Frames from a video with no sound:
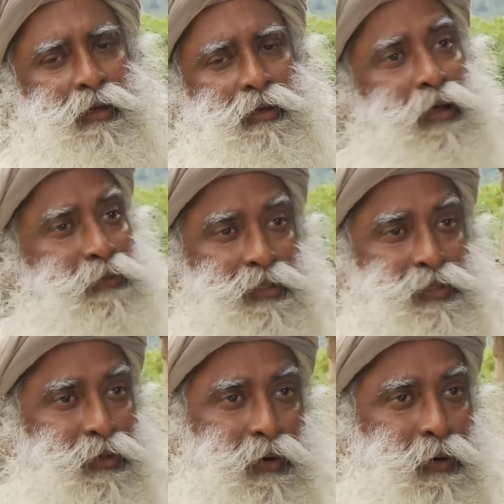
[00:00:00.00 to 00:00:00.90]
Now
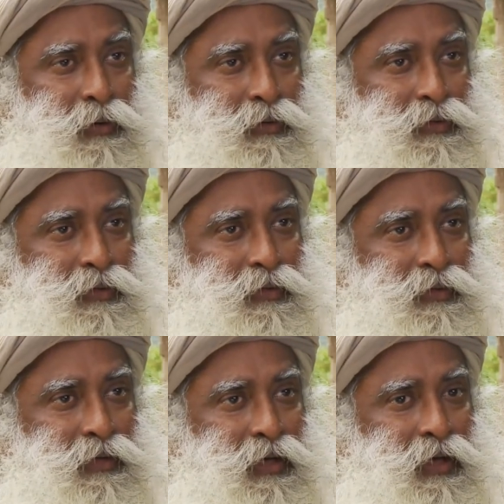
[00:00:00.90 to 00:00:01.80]
that's gone,
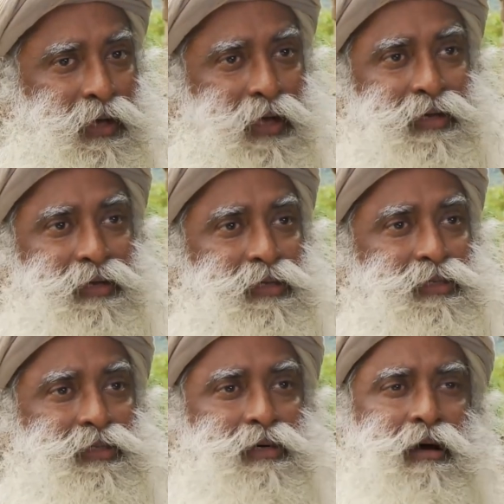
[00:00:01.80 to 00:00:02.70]
and
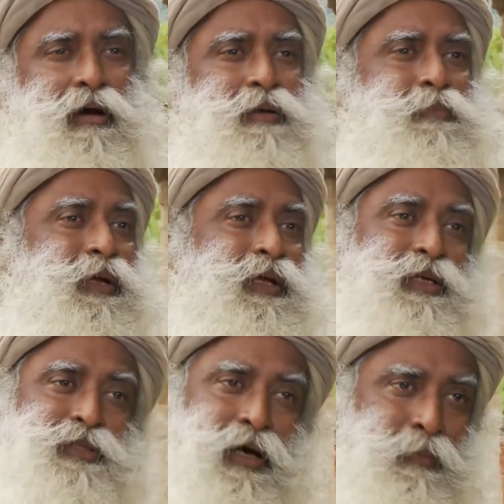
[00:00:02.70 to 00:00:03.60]
agriculture is a
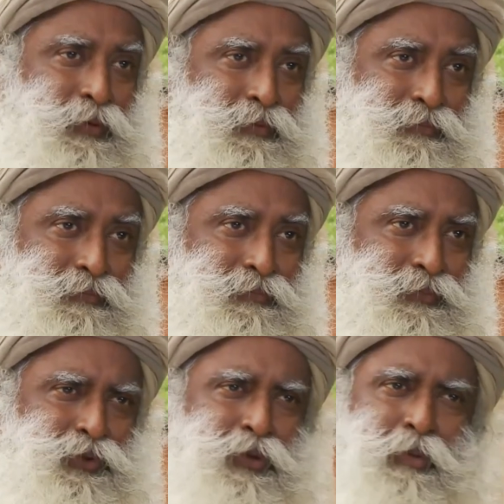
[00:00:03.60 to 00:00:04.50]
heartbreaking job.
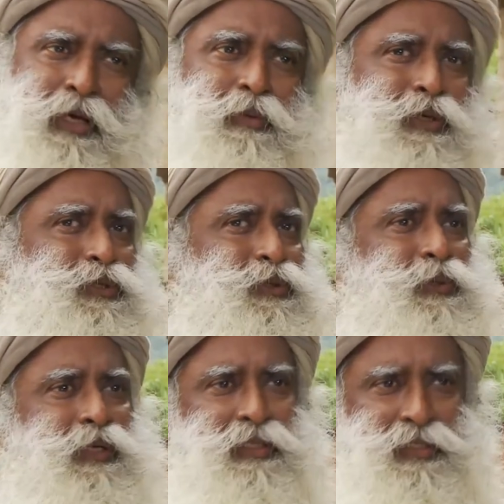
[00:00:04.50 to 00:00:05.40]
Nobody wants to
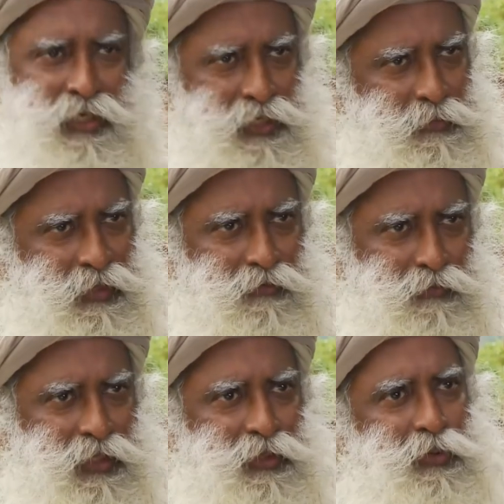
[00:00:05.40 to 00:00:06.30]
do it in this country, believe
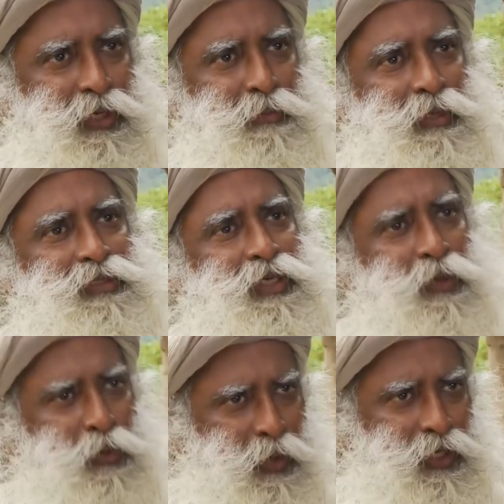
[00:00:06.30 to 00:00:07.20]
me. They're doing it because they
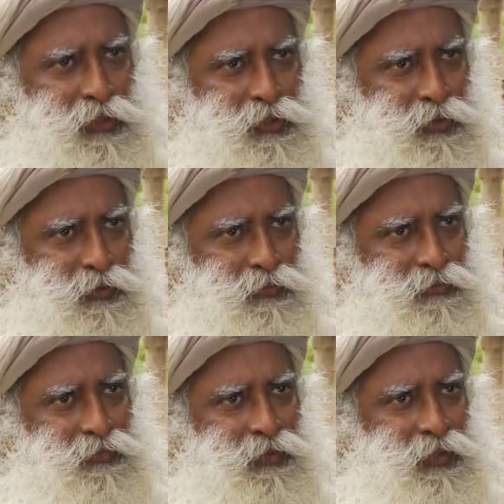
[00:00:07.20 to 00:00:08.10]
don't know what else to do.
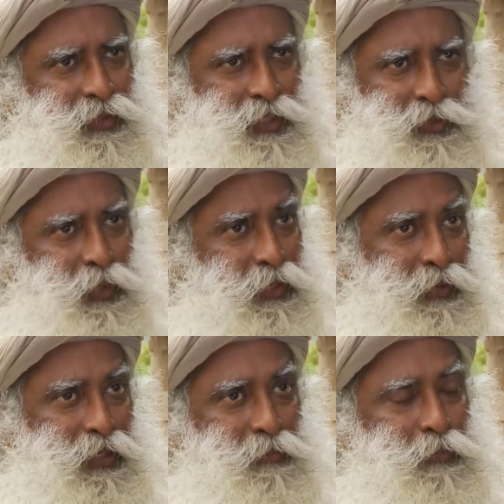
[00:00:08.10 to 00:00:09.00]
It's very,
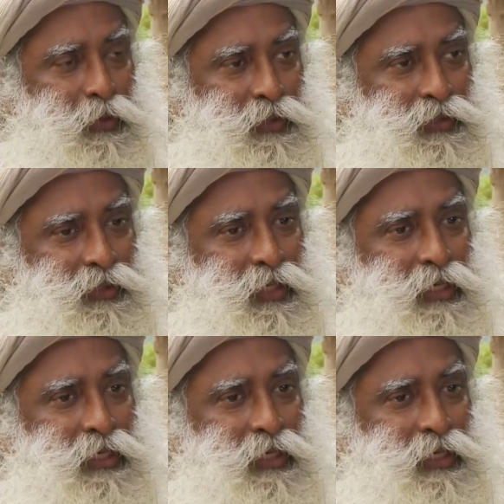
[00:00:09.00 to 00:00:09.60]
very important